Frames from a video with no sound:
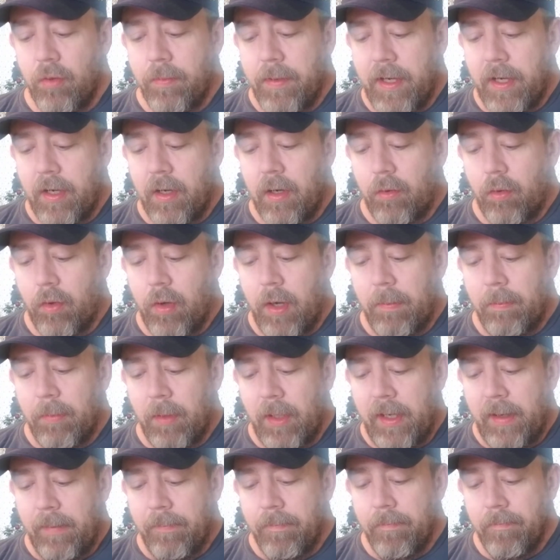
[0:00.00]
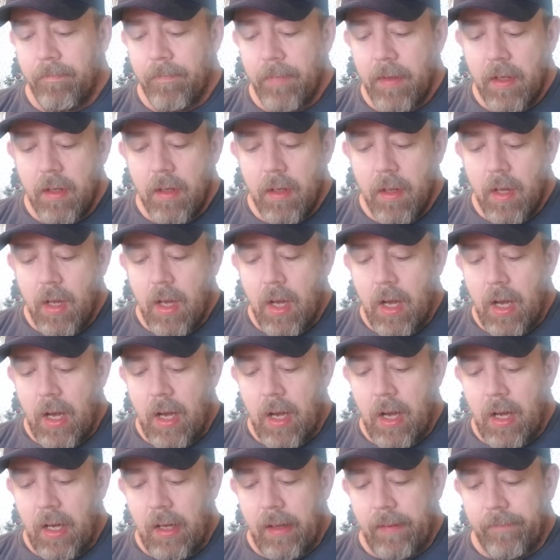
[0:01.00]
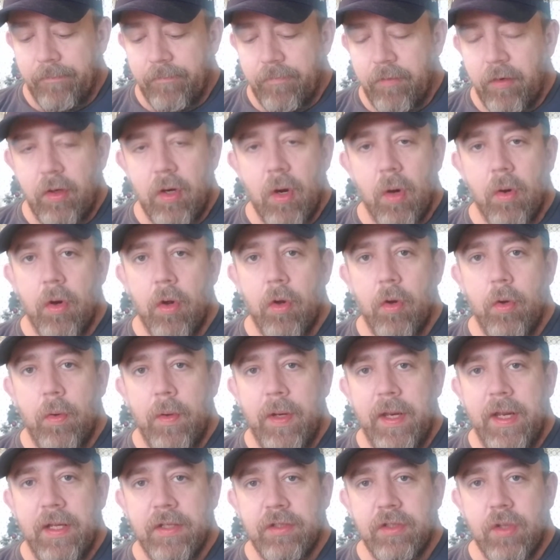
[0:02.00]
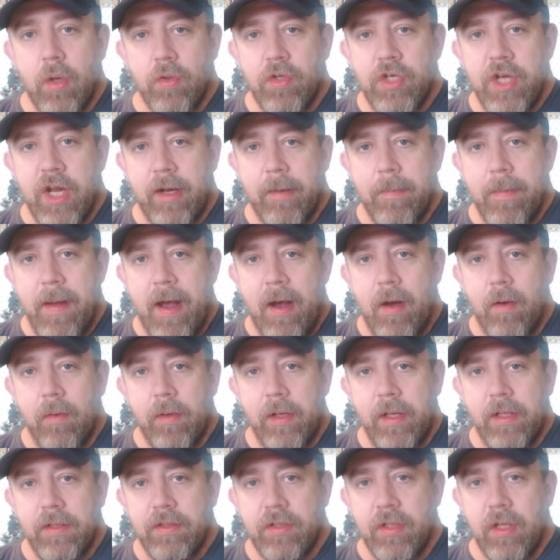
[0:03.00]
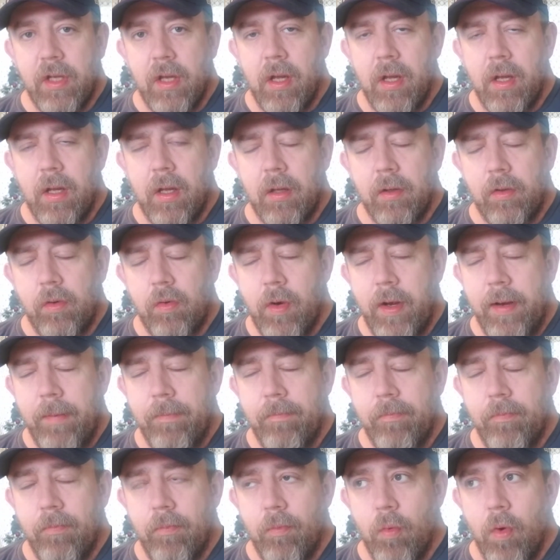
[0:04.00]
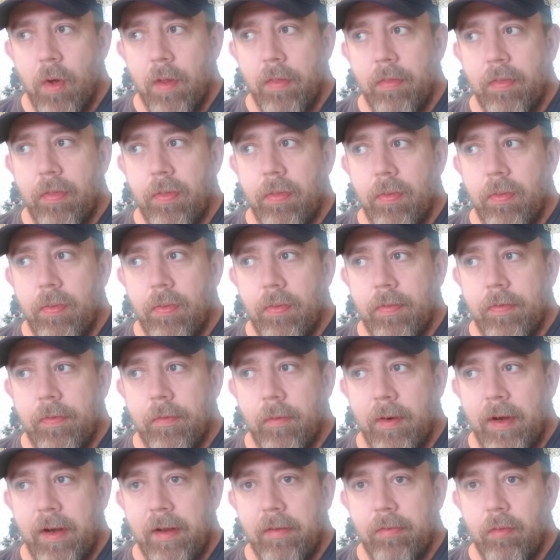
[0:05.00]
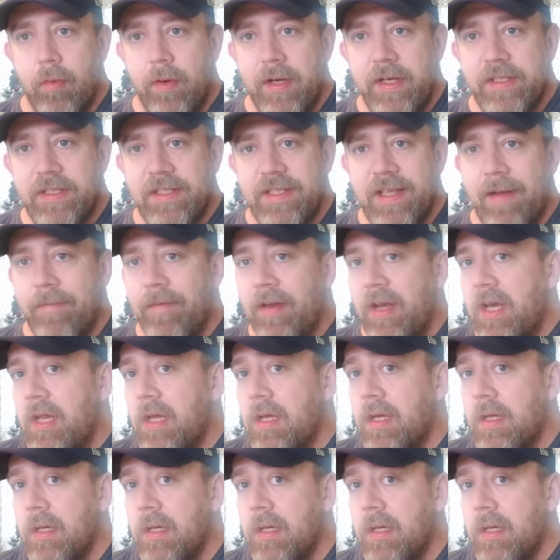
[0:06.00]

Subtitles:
here, Creep Leap. If you don't know who he is, go check him out. It's Creep1337.